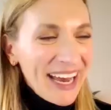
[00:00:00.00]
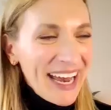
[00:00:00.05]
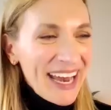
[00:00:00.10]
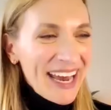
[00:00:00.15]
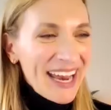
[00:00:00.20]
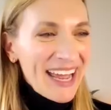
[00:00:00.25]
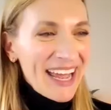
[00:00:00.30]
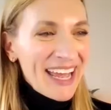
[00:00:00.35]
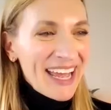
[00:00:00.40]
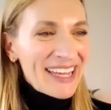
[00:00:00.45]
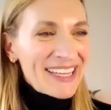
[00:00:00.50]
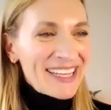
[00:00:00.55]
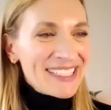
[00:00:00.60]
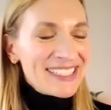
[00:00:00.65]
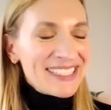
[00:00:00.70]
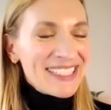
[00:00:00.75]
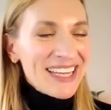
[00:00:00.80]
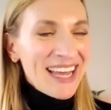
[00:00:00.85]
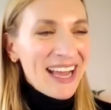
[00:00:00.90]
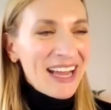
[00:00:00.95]

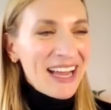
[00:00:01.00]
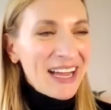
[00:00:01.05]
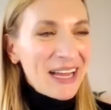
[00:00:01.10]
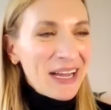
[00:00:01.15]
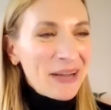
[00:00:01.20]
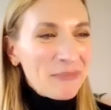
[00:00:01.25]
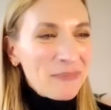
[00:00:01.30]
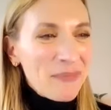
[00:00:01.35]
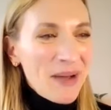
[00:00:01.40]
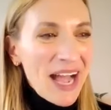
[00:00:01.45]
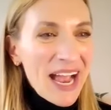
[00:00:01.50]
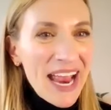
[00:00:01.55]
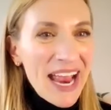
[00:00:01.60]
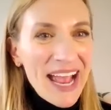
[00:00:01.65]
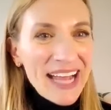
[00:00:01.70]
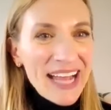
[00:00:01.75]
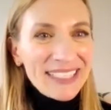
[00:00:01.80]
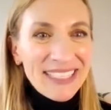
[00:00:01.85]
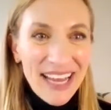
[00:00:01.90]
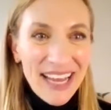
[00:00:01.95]
and um, I
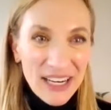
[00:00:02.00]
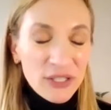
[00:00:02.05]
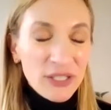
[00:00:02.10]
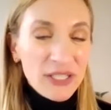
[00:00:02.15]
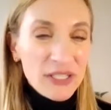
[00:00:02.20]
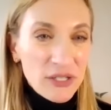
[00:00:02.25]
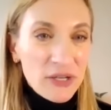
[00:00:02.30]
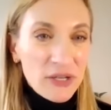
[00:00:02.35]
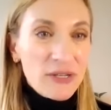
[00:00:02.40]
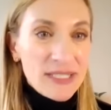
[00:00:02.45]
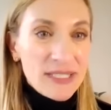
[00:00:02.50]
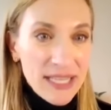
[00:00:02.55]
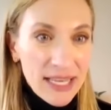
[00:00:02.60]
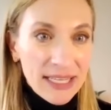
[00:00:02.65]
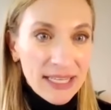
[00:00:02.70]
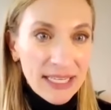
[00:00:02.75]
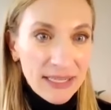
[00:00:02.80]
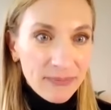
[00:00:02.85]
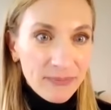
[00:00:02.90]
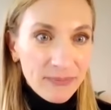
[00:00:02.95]
had to actually start
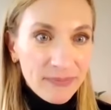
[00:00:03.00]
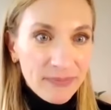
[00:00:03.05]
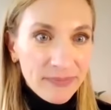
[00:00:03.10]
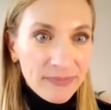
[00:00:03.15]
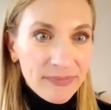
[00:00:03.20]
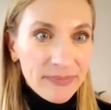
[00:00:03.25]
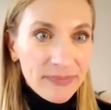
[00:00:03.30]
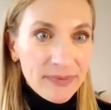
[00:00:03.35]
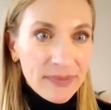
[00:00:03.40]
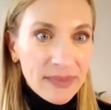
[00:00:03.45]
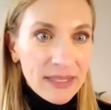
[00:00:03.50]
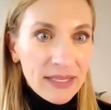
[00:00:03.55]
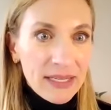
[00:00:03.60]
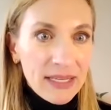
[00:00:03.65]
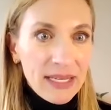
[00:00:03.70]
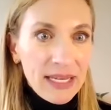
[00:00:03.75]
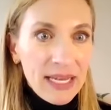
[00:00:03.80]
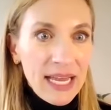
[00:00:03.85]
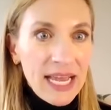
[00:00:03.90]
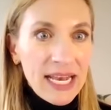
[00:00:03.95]
selling.
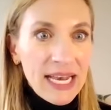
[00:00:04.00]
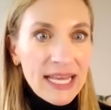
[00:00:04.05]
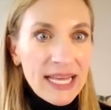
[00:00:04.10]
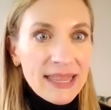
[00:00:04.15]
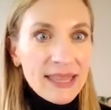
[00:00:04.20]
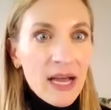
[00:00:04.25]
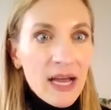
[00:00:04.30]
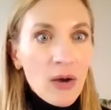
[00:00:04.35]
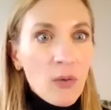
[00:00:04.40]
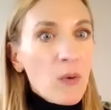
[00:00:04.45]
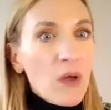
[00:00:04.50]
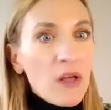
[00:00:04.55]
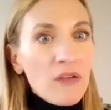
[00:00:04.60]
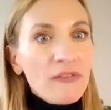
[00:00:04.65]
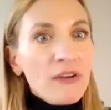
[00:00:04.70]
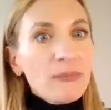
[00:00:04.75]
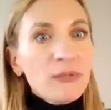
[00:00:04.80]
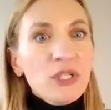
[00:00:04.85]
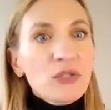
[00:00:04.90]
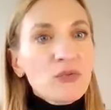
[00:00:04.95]
And I thought, well,
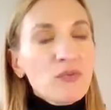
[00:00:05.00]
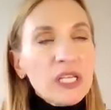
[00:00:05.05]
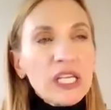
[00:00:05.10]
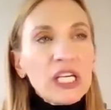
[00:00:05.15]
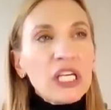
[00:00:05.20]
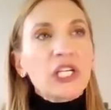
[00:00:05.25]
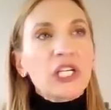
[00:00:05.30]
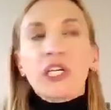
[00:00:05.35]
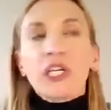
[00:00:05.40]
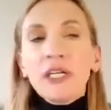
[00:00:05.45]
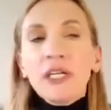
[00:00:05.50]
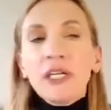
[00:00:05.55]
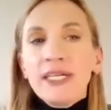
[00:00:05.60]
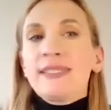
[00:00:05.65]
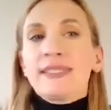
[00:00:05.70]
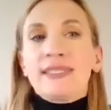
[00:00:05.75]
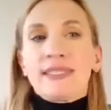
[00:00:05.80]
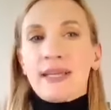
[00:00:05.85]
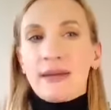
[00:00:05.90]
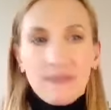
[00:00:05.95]
if I'm just really good
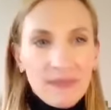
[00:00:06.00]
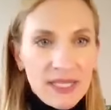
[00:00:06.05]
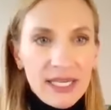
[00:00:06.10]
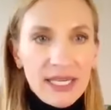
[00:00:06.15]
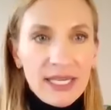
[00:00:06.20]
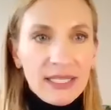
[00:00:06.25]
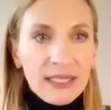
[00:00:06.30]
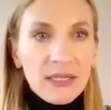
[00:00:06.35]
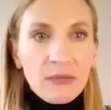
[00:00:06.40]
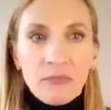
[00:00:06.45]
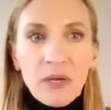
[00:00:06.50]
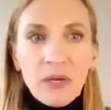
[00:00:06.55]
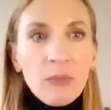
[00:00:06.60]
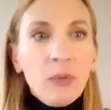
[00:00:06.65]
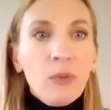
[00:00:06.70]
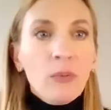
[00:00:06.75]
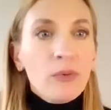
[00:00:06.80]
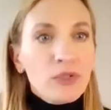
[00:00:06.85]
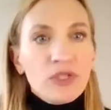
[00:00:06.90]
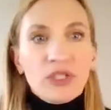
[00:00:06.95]
at something, then
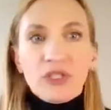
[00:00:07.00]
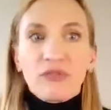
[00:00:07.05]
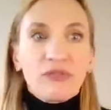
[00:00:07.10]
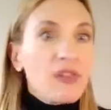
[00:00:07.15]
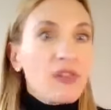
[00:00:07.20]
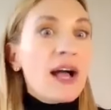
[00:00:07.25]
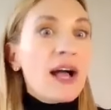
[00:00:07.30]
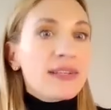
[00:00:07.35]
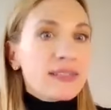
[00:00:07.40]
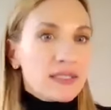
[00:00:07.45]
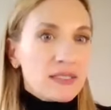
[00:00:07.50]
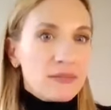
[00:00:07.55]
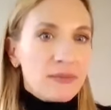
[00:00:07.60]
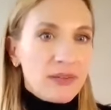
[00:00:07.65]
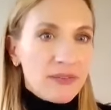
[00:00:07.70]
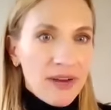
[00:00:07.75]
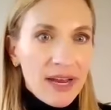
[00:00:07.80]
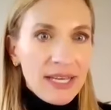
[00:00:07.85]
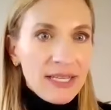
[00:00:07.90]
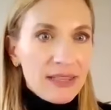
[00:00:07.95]
people will just flock to
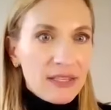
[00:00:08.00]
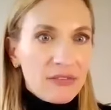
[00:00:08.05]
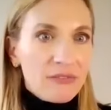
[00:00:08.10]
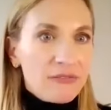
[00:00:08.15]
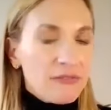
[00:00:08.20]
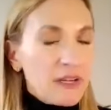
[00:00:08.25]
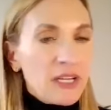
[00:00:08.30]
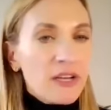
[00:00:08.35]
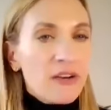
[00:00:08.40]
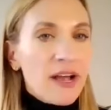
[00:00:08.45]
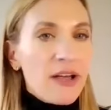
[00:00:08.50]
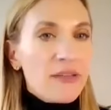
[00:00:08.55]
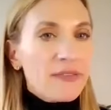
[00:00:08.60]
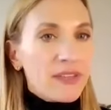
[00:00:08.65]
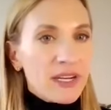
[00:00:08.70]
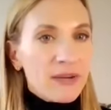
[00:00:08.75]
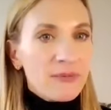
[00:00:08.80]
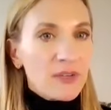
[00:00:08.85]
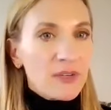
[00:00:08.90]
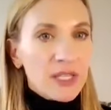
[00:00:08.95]
me, right? They'll figure out
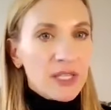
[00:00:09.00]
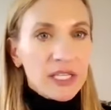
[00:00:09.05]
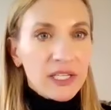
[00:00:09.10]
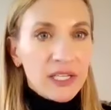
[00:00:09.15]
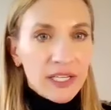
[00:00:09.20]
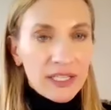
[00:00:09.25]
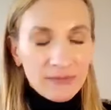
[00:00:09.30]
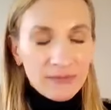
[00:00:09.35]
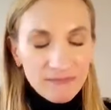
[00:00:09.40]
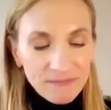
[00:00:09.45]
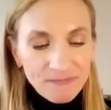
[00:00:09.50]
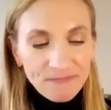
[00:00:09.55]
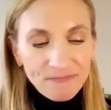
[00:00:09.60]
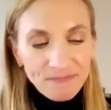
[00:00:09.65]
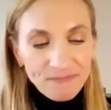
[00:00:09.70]
that I'm really good.